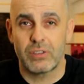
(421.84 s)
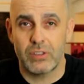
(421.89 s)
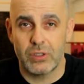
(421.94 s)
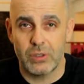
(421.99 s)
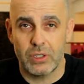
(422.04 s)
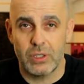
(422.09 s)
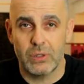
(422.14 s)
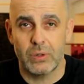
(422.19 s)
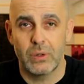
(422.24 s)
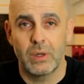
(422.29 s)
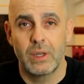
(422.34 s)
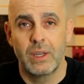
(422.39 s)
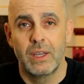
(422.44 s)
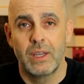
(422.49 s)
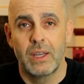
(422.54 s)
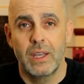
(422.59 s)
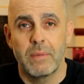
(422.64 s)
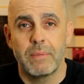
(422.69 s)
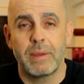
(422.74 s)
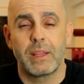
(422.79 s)
to you.
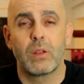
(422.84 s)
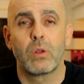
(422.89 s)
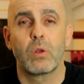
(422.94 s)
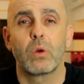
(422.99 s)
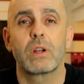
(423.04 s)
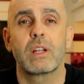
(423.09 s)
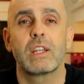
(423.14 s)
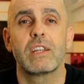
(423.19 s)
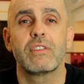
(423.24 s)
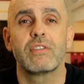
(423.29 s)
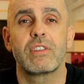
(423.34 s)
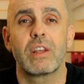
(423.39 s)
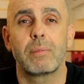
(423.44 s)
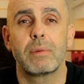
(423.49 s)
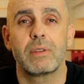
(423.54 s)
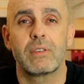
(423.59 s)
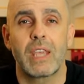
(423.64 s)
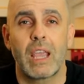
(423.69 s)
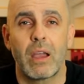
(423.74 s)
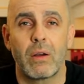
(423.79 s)
May the Lord lift up
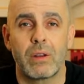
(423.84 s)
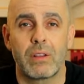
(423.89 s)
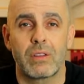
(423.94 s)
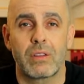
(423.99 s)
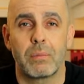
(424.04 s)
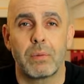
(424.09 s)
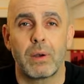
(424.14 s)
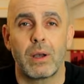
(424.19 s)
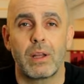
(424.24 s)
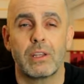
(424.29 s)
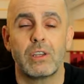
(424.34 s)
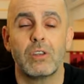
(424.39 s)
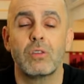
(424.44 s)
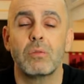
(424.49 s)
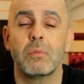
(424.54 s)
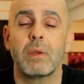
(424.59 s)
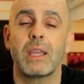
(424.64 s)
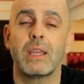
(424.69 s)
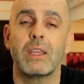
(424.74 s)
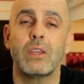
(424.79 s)
his countenance upon you, and
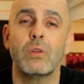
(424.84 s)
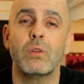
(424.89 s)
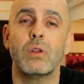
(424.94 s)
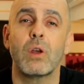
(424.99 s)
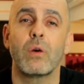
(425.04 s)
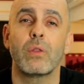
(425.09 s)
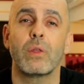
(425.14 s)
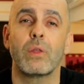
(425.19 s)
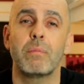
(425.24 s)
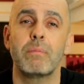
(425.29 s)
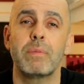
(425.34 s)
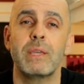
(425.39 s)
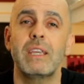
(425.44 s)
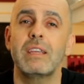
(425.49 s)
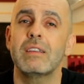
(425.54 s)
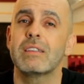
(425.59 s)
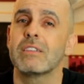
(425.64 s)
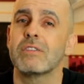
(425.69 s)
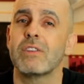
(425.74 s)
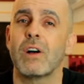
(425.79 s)
may you know the
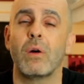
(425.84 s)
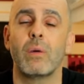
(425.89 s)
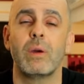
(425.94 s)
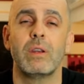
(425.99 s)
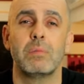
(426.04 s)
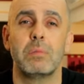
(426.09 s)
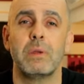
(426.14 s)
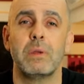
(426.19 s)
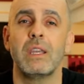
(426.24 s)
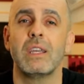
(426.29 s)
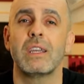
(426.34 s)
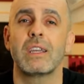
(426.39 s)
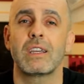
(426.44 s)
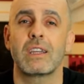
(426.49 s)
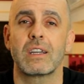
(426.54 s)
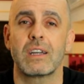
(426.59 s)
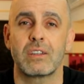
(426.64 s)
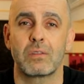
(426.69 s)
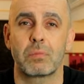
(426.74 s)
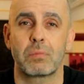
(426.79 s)
peace of always being in
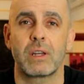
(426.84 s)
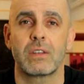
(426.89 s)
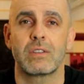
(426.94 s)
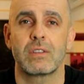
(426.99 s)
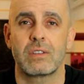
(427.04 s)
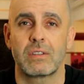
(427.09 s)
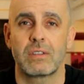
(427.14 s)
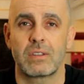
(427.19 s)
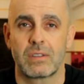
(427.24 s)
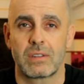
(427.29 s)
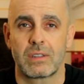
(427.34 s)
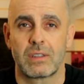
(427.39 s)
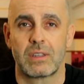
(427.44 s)
God's presence.